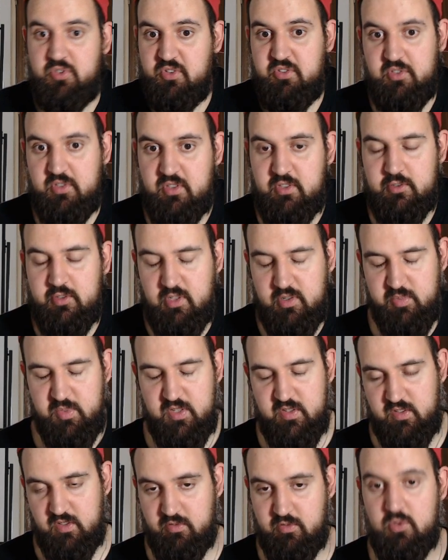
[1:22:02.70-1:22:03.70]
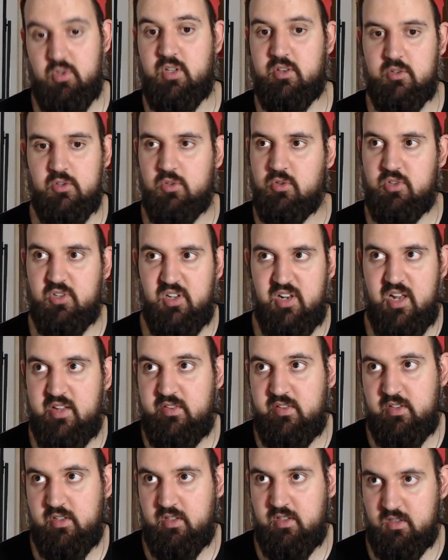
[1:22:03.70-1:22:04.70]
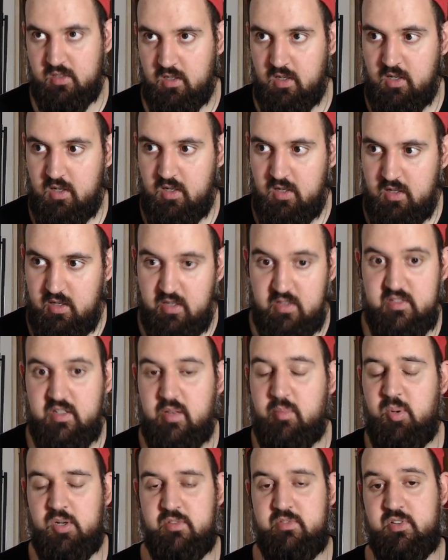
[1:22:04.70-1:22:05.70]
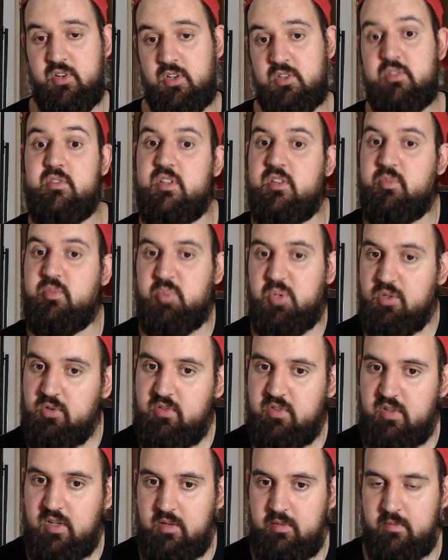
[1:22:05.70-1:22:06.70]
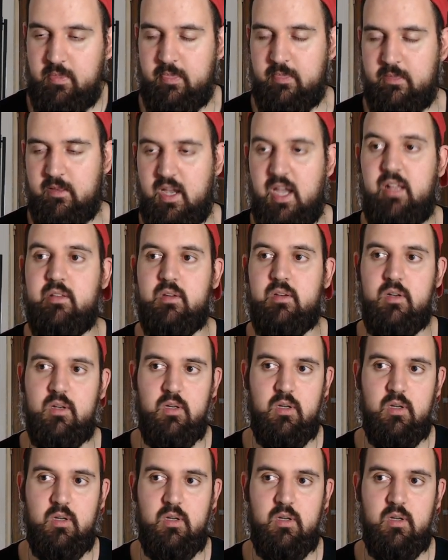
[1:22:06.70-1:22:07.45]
a deterministic view, and the, the, classical example in philosophy is Spinoza and